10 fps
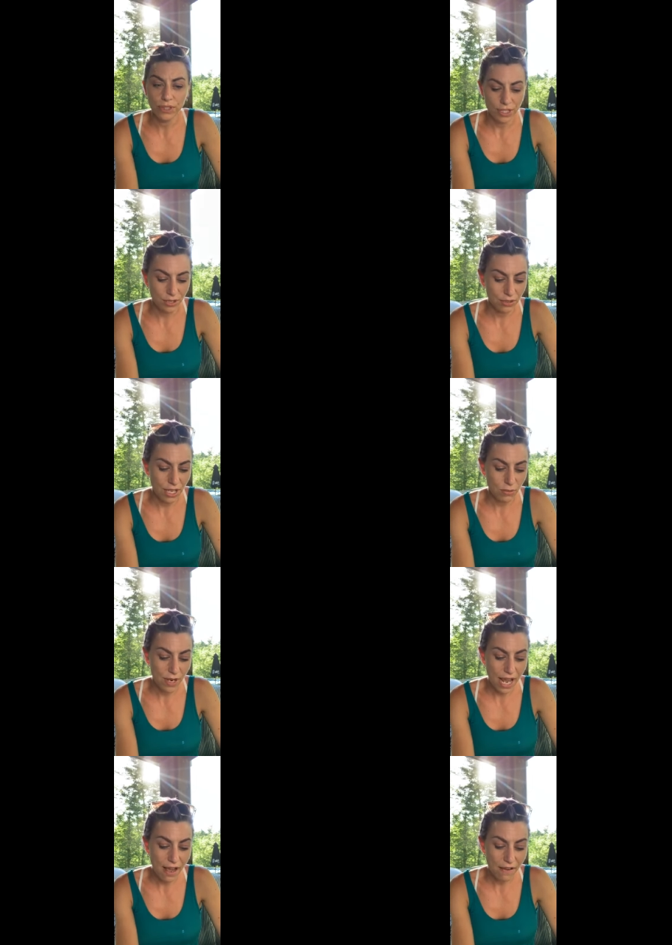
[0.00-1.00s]
you know, like
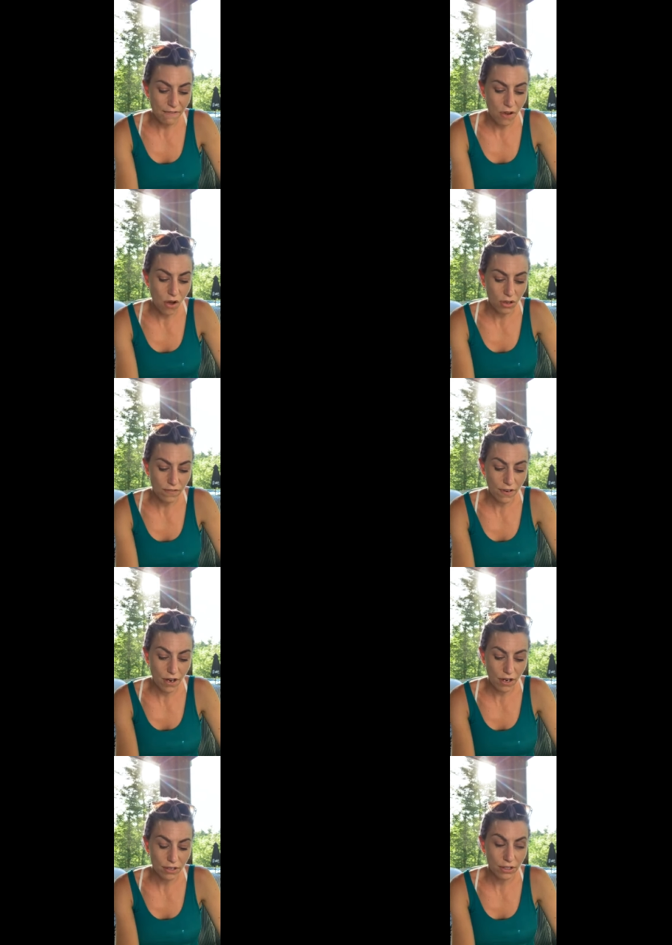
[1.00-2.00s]
we have all of
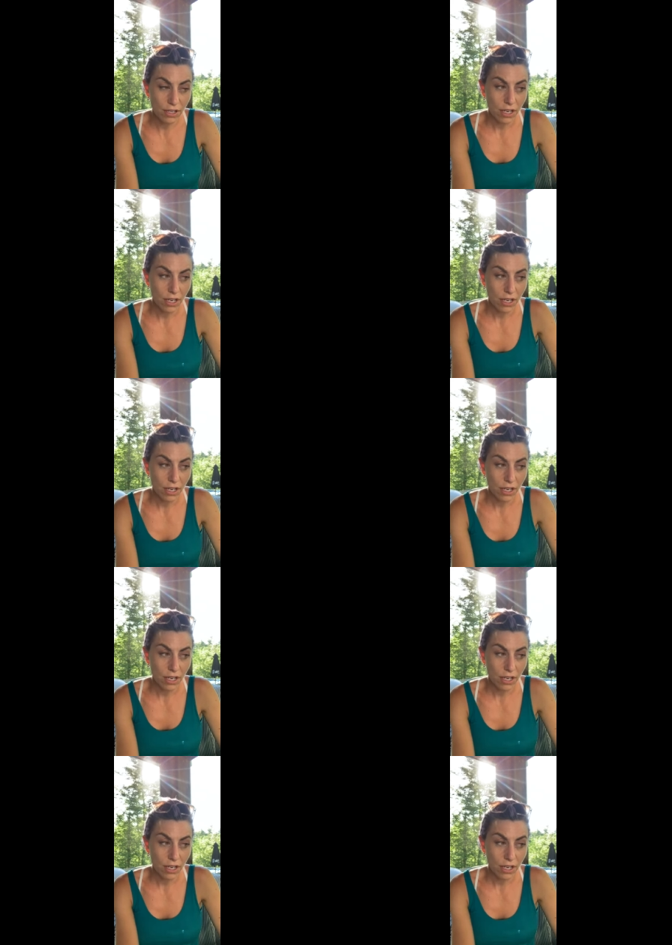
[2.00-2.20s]
our